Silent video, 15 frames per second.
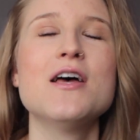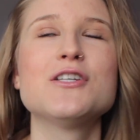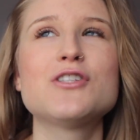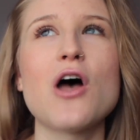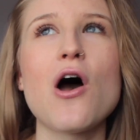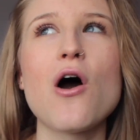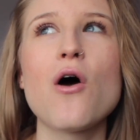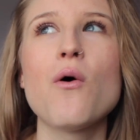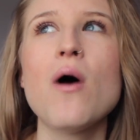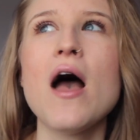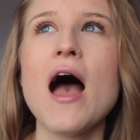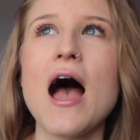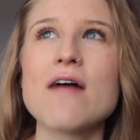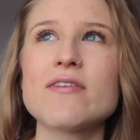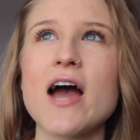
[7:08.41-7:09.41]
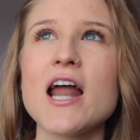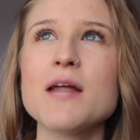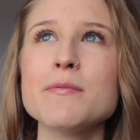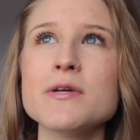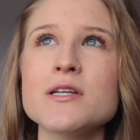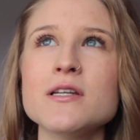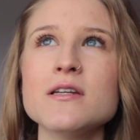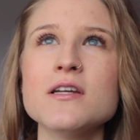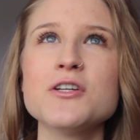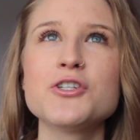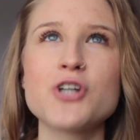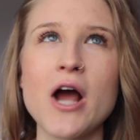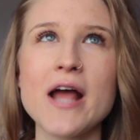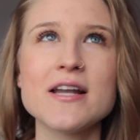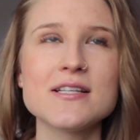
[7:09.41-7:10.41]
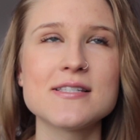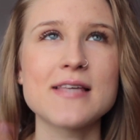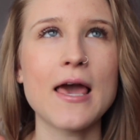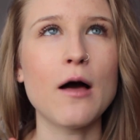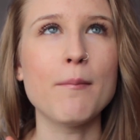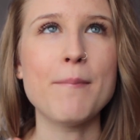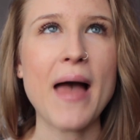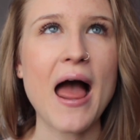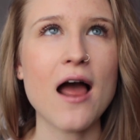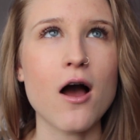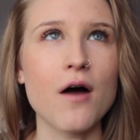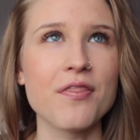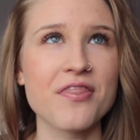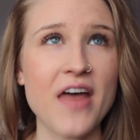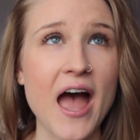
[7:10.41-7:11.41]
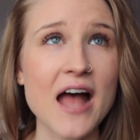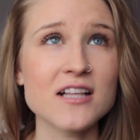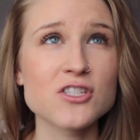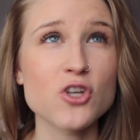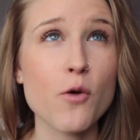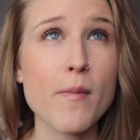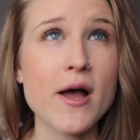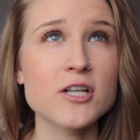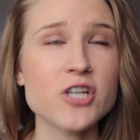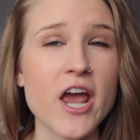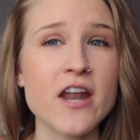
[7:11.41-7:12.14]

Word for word: So I've kind of been trying to scale back on that so much.